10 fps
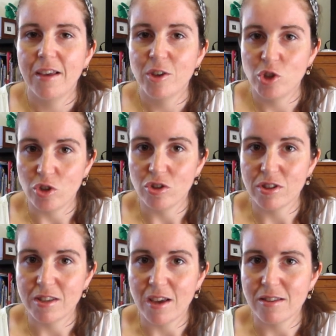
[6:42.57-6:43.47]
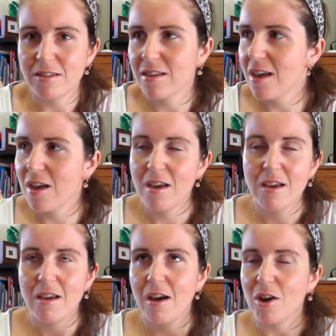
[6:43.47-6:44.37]
she usually does.
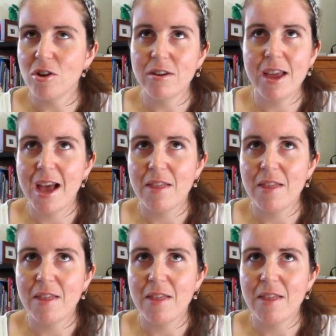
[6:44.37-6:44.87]
I don't know how